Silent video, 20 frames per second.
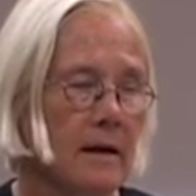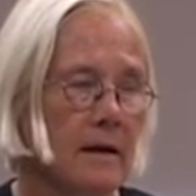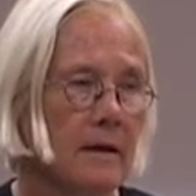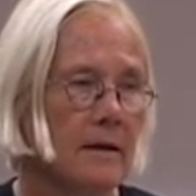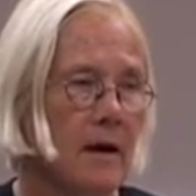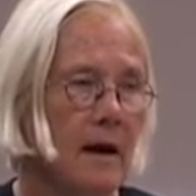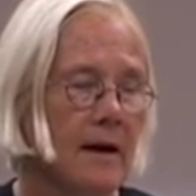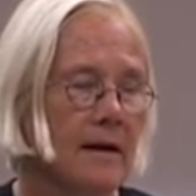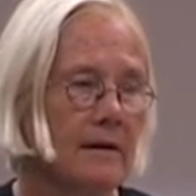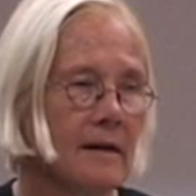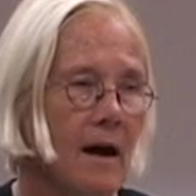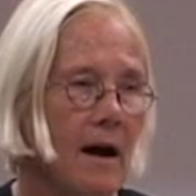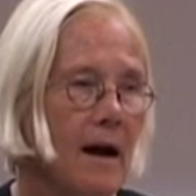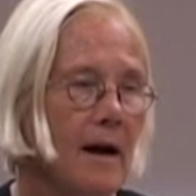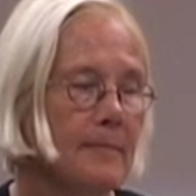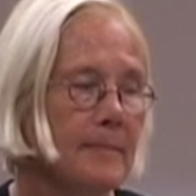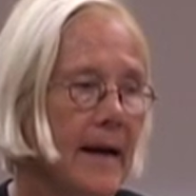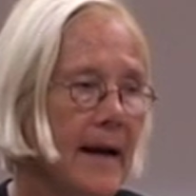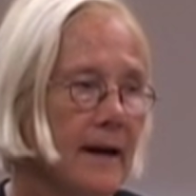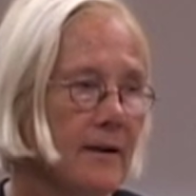
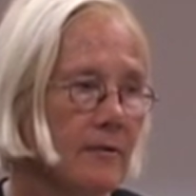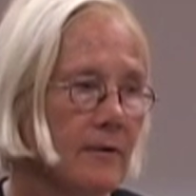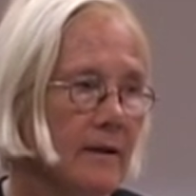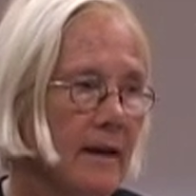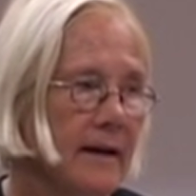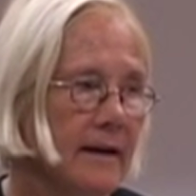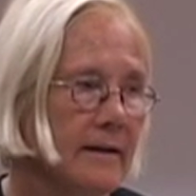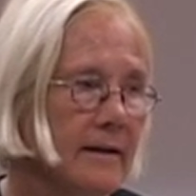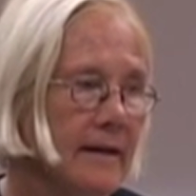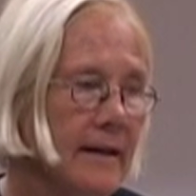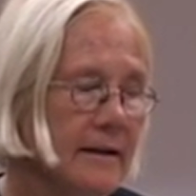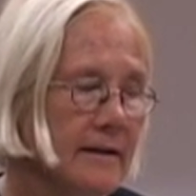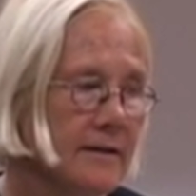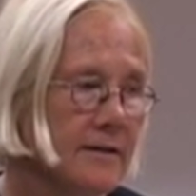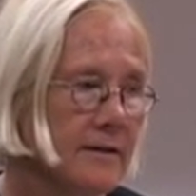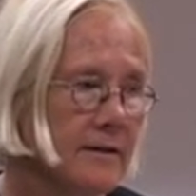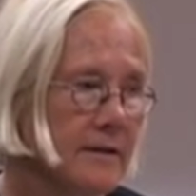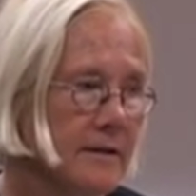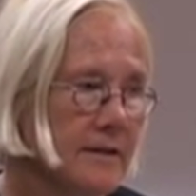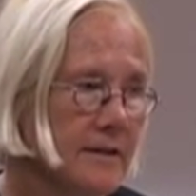non-combat related
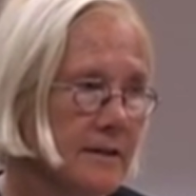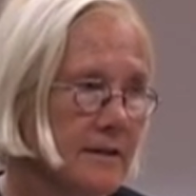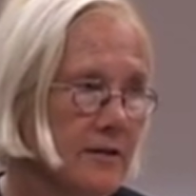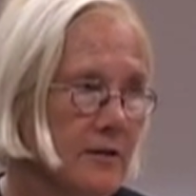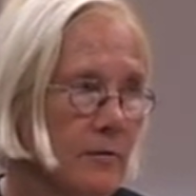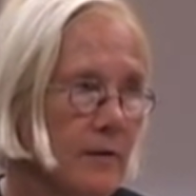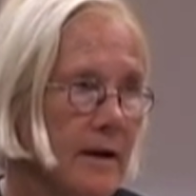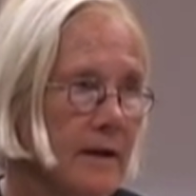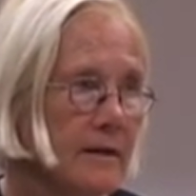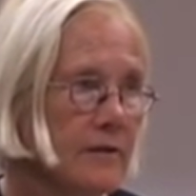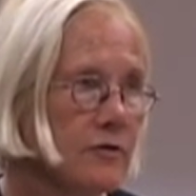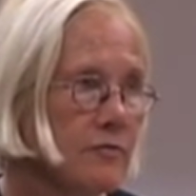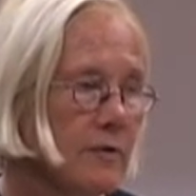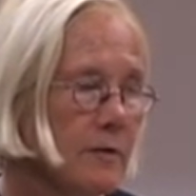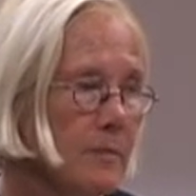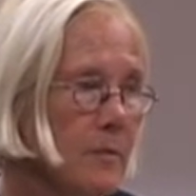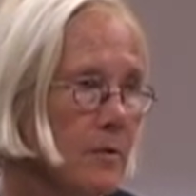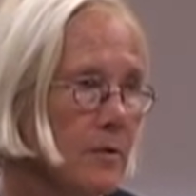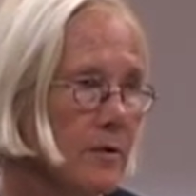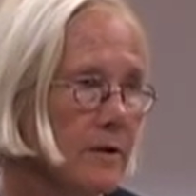incidents, is the way it's
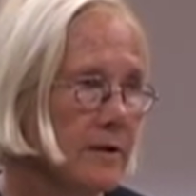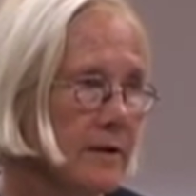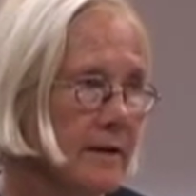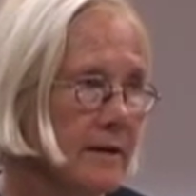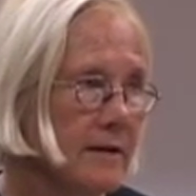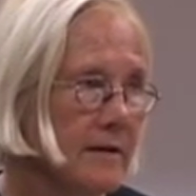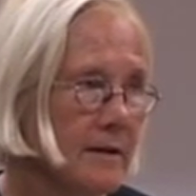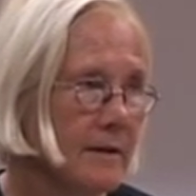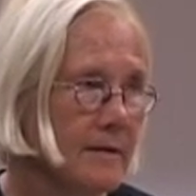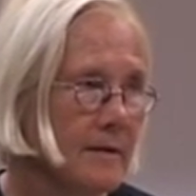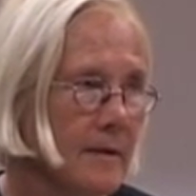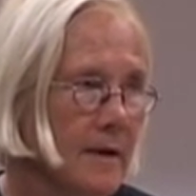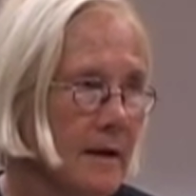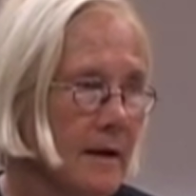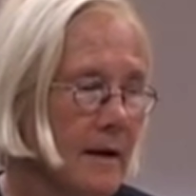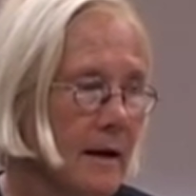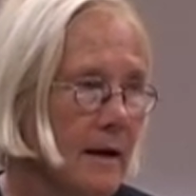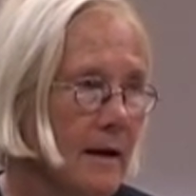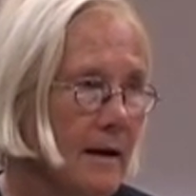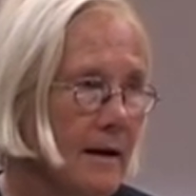reported in the
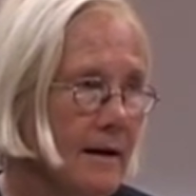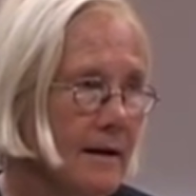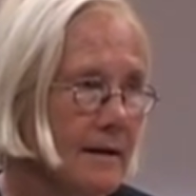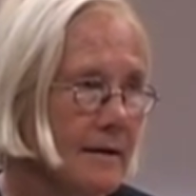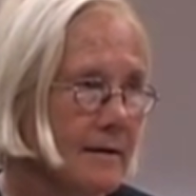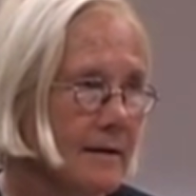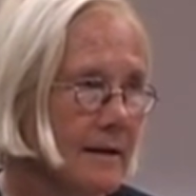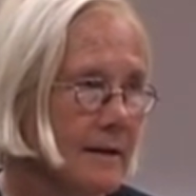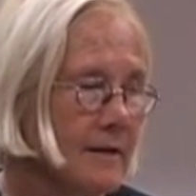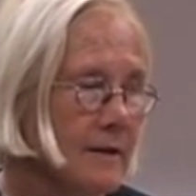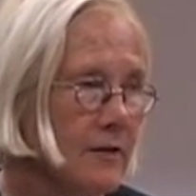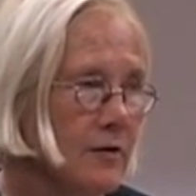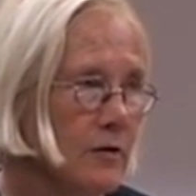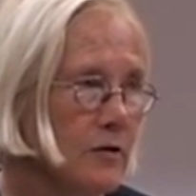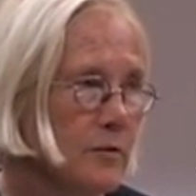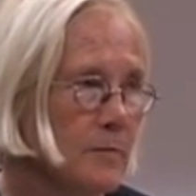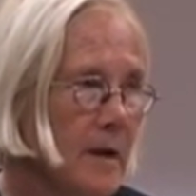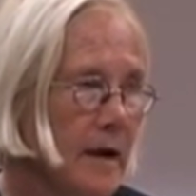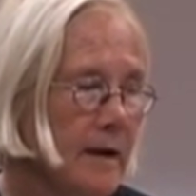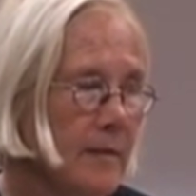
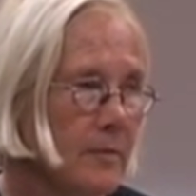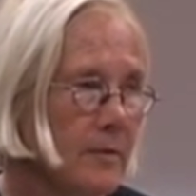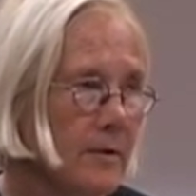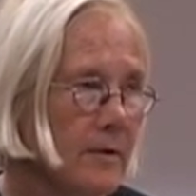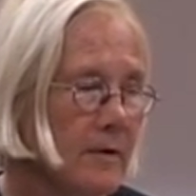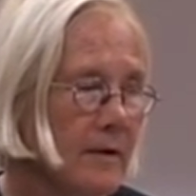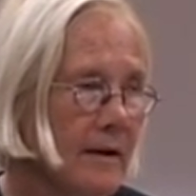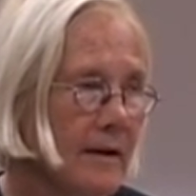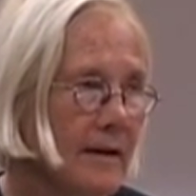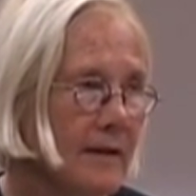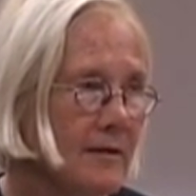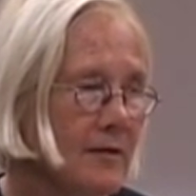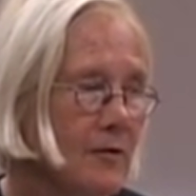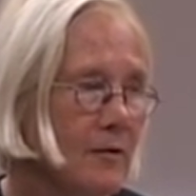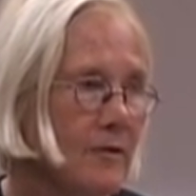newspaper. And